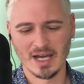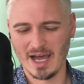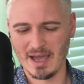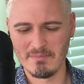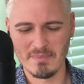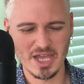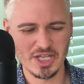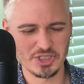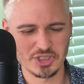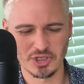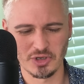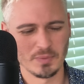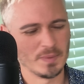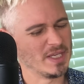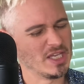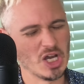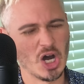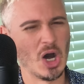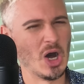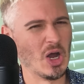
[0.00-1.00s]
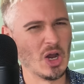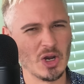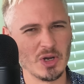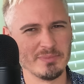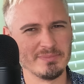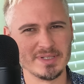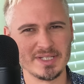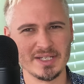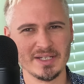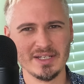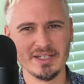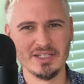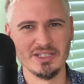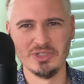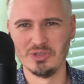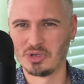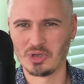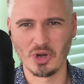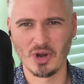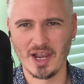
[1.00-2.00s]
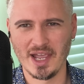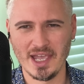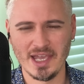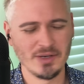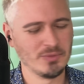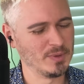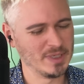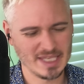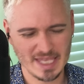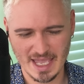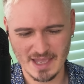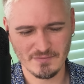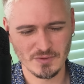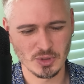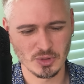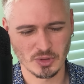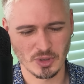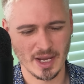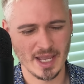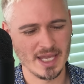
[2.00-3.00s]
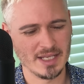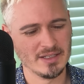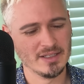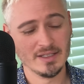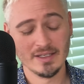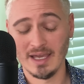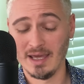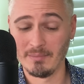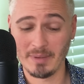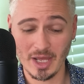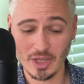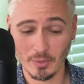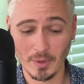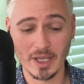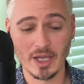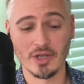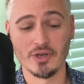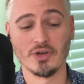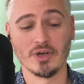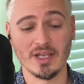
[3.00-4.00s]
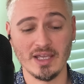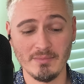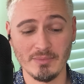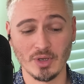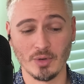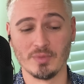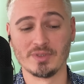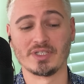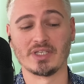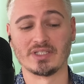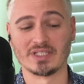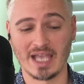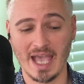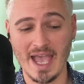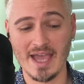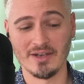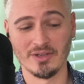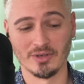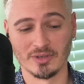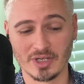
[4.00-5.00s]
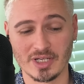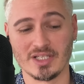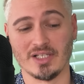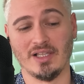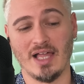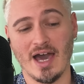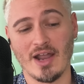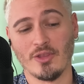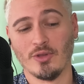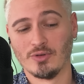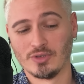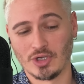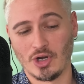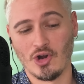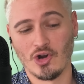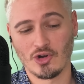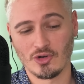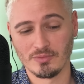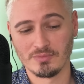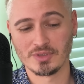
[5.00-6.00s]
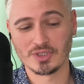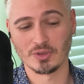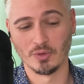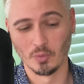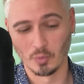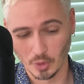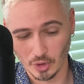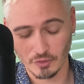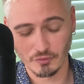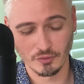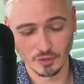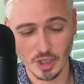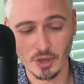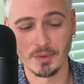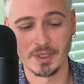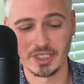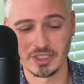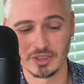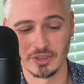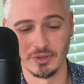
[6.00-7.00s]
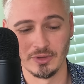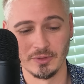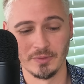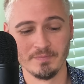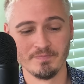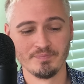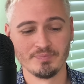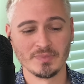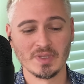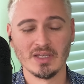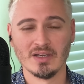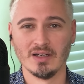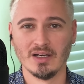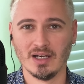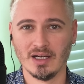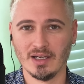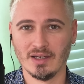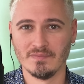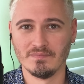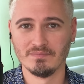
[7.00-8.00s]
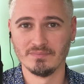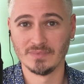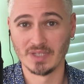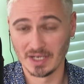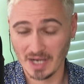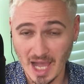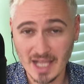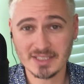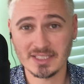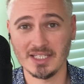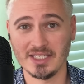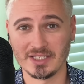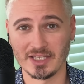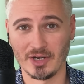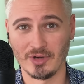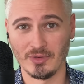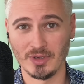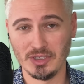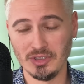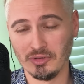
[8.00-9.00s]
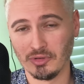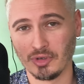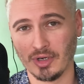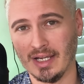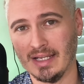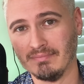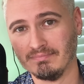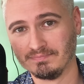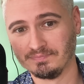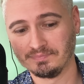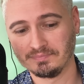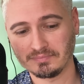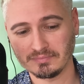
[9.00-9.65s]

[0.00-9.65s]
I made sure we armed Ukraine. We gave Ukraine. And by the way, under him, there was a scandal because a lot of those arms were flowing to uh, the Nazis that are in Ukraine.